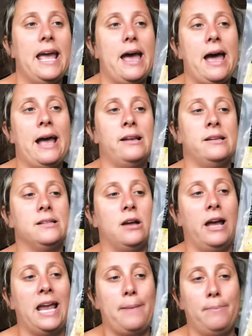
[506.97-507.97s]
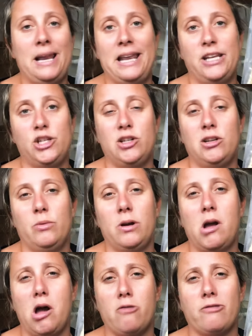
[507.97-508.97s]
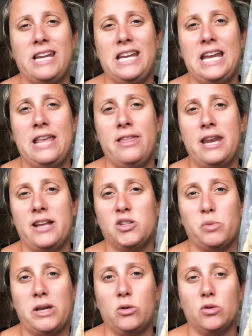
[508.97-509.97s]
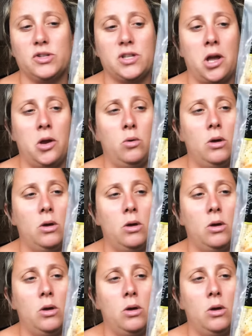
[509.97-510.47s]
and I am planning to do a curry in the next week or so